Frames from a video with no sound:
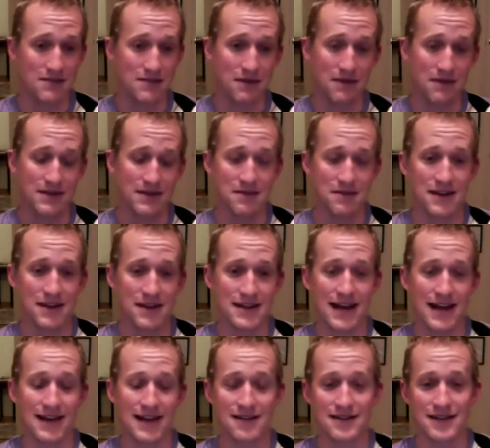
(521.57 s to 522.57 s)
maybe some of these
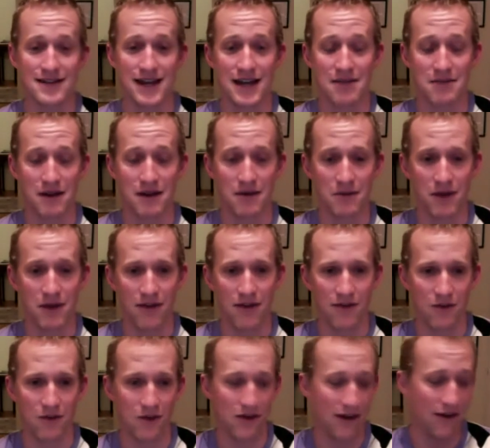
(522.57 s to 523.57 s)
athletes' head, but we
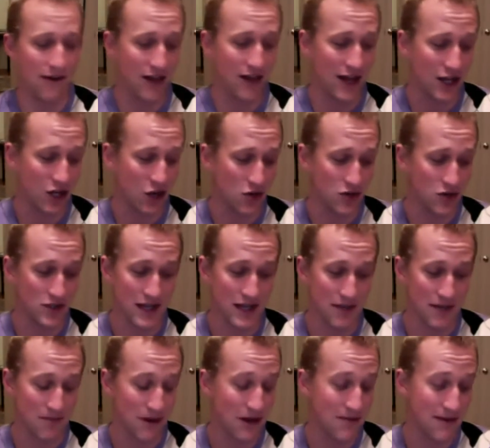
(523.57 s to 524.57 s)
have a lot of coaches
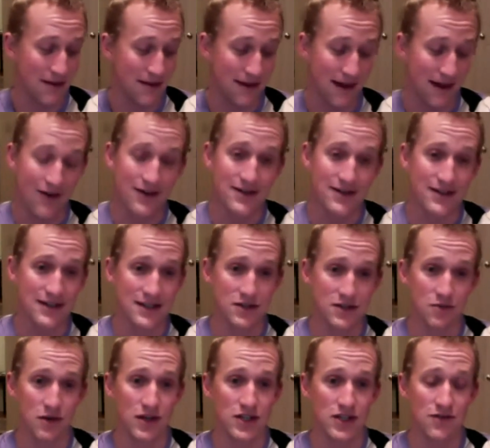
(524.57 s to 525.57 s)
like Mary Beth Ellis has
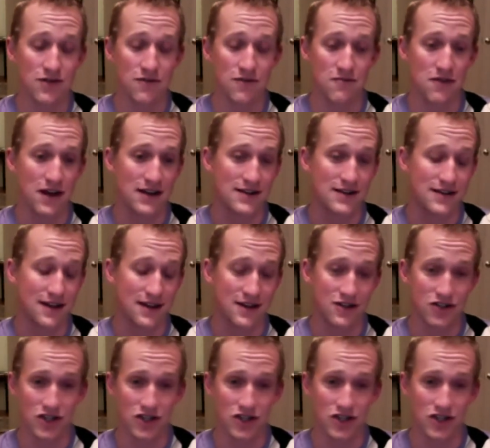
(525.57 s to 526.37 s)
switched from Brett Sutton.